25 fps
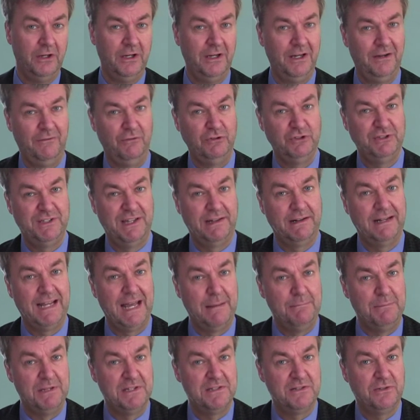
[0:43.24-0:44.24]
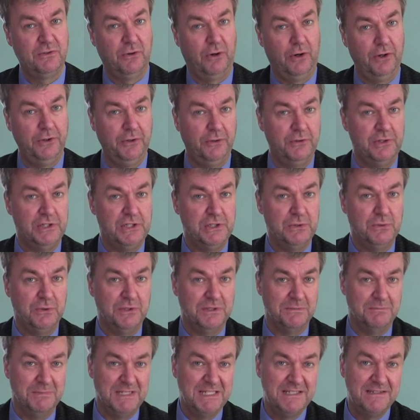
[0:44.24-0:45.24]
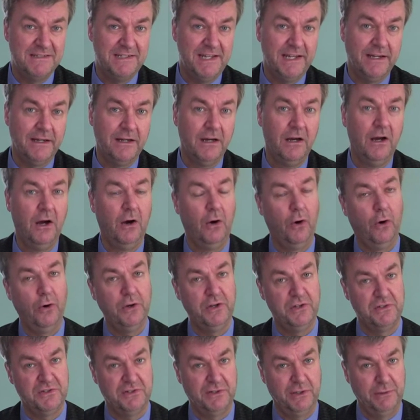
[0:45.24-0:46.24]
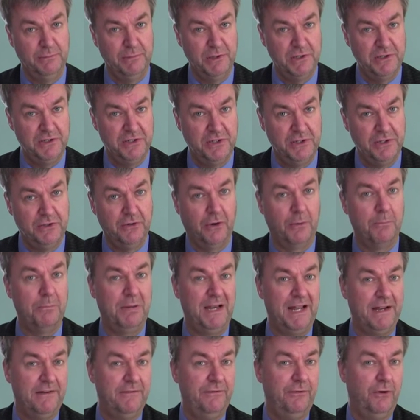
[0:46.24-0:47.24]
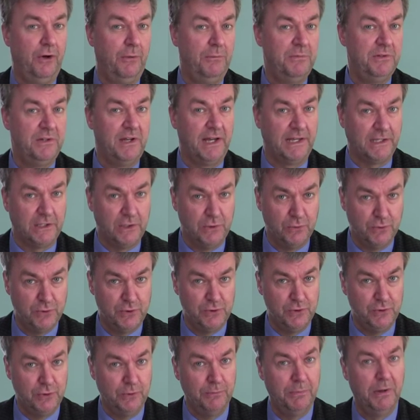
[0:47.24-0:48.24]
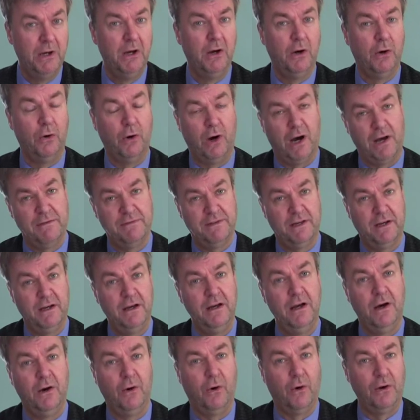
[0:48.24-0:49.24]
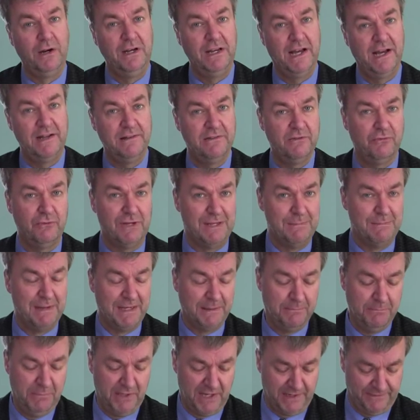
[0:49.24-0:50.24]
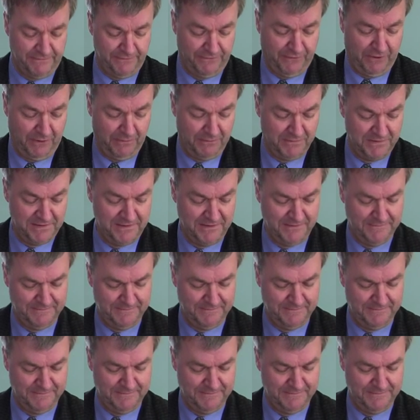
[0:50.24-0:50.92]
which then can be stored on a USB stick or distributed on platforms like YouTube or other online streaming platforms.